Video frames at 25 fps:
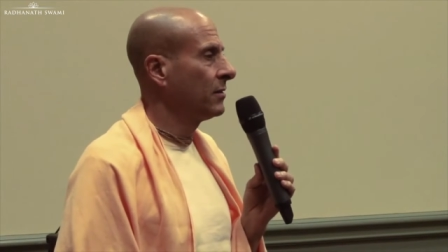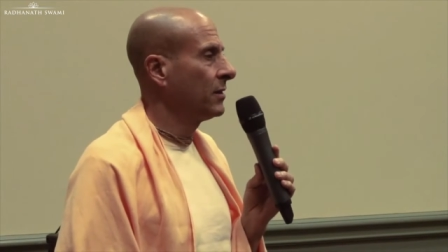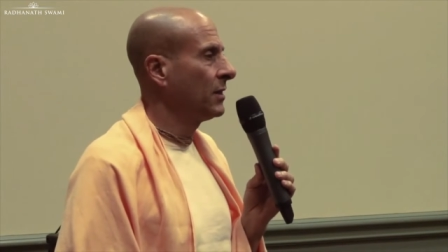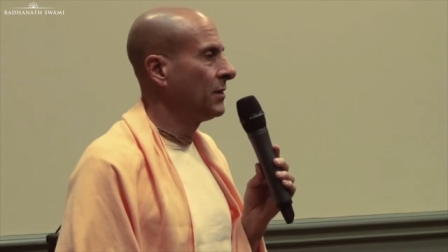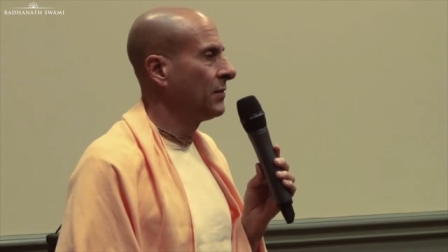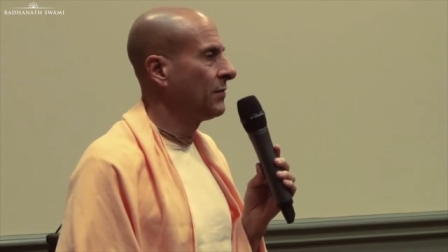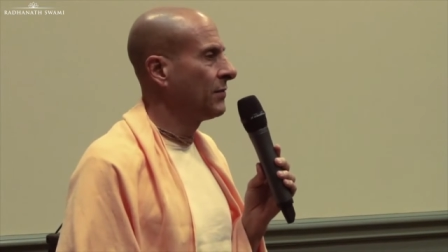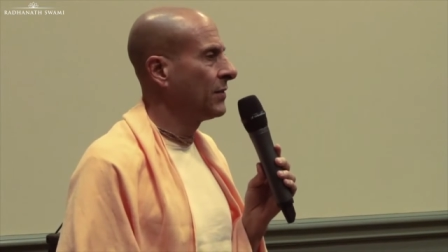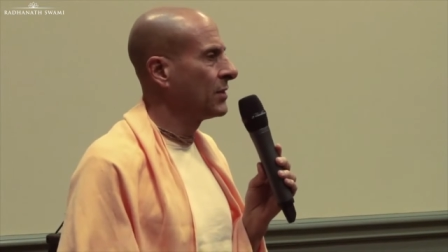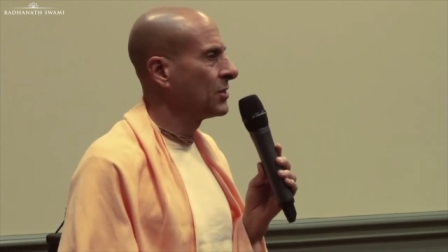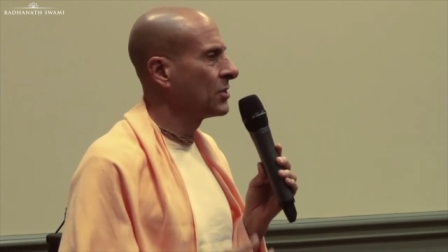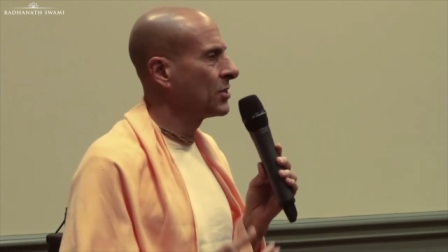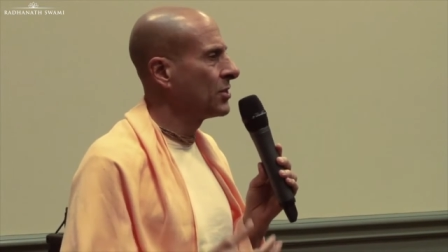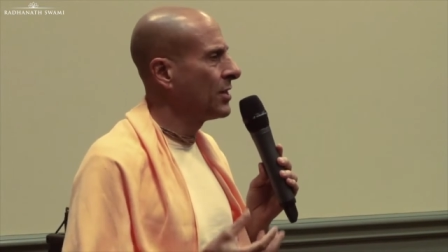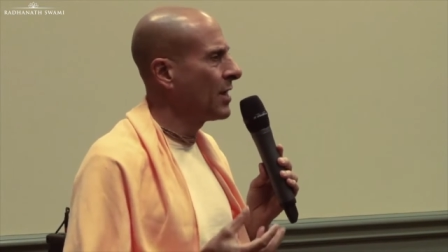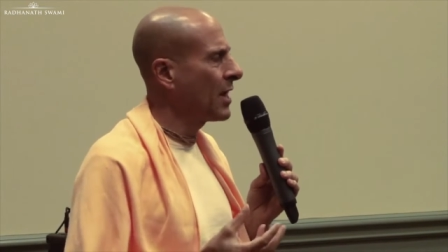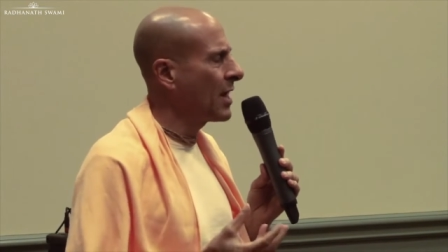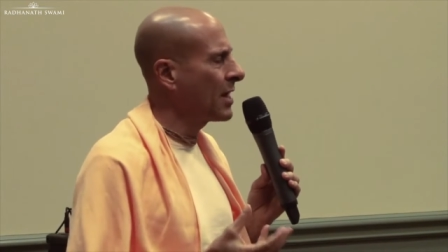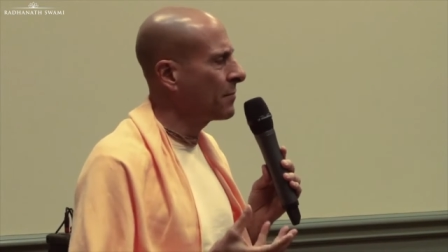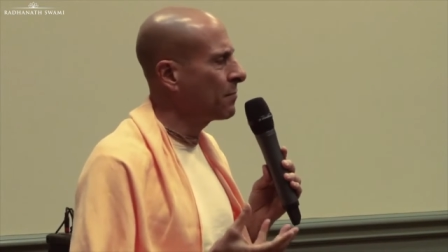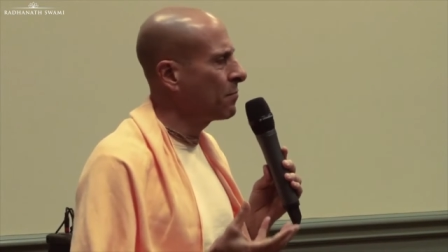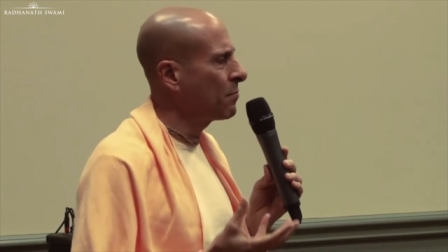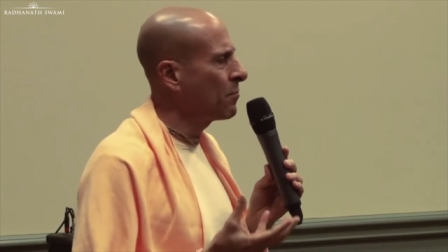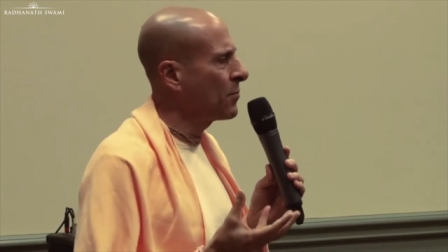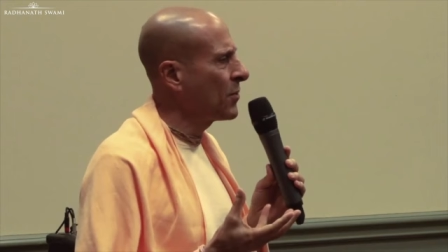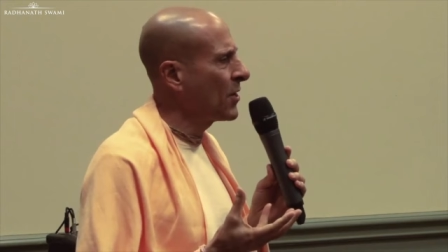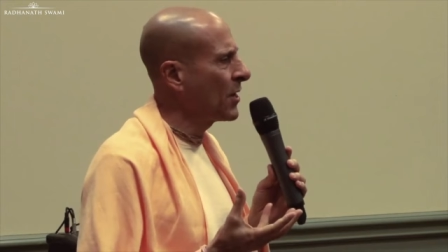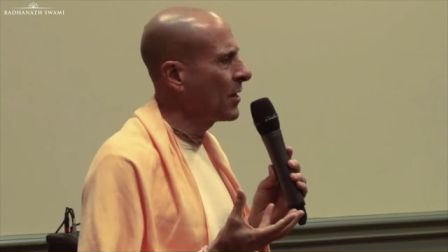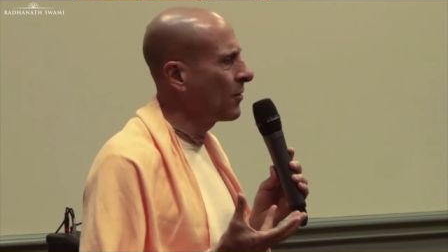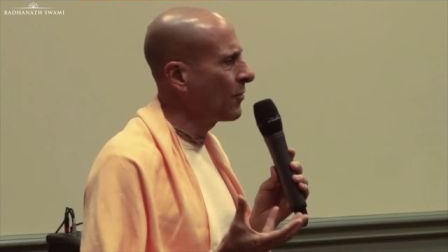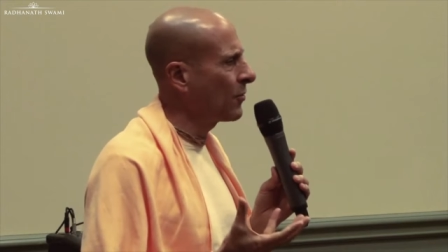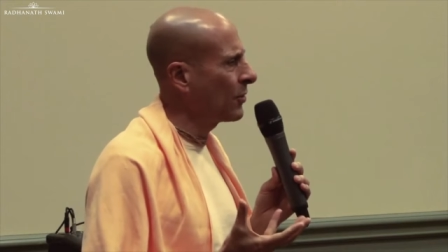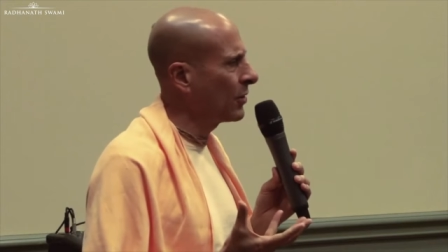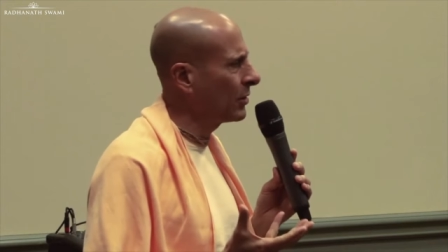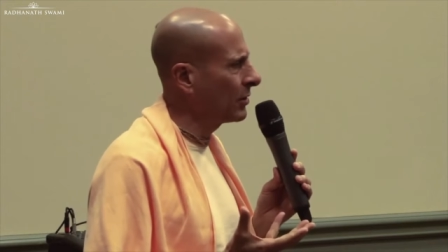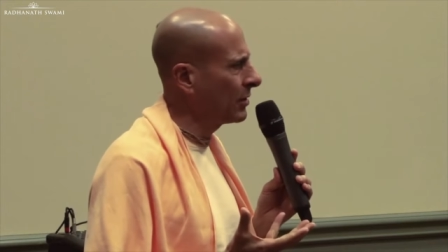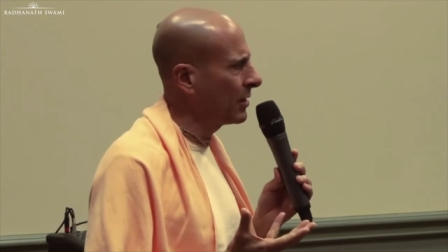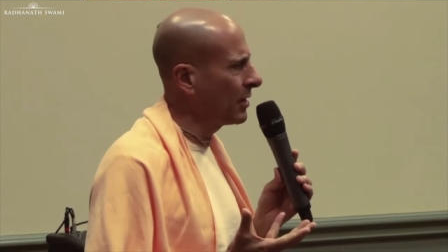if it's not
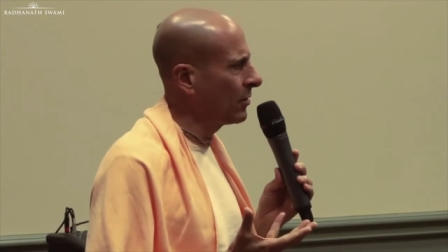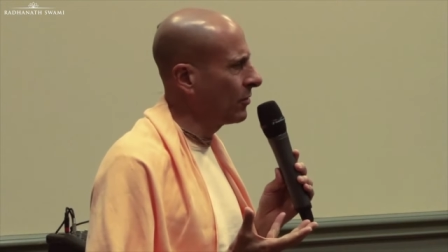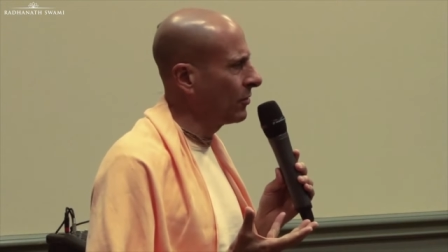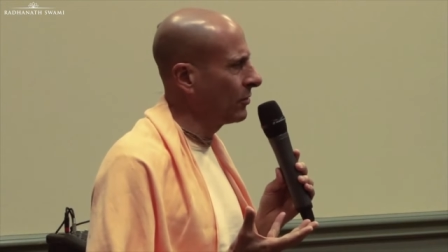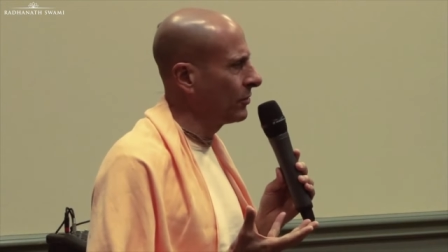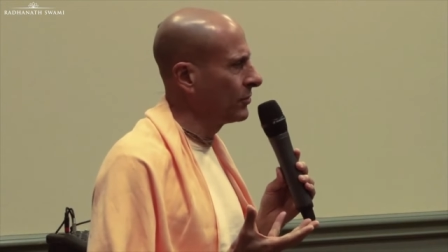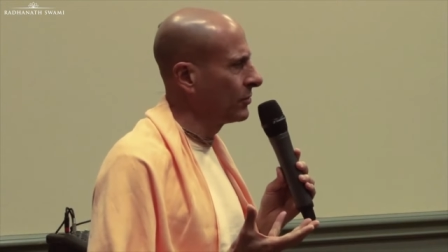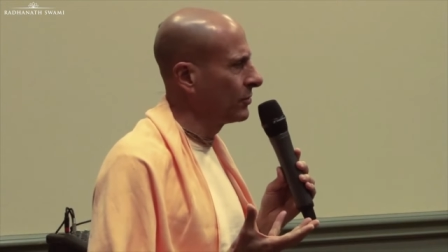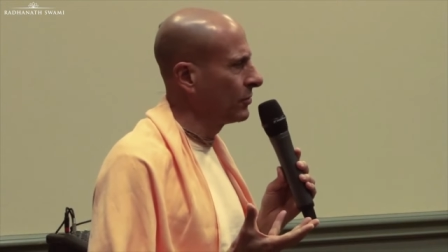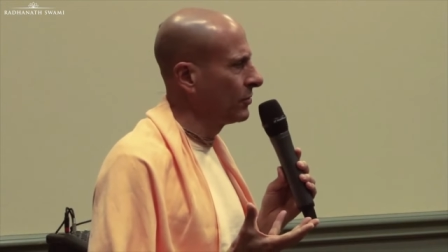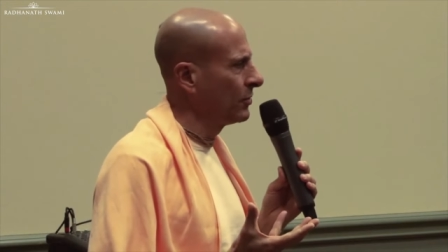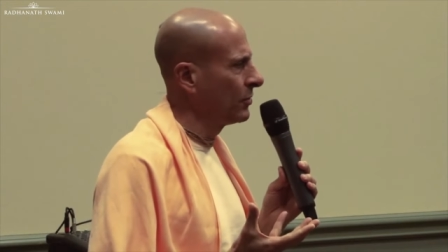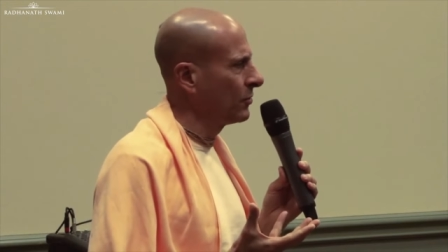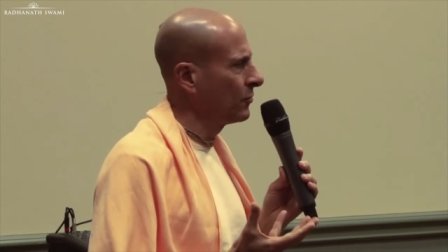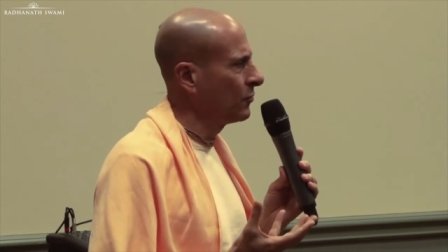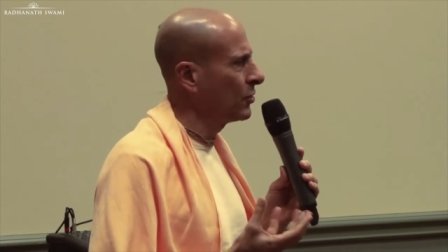paralleled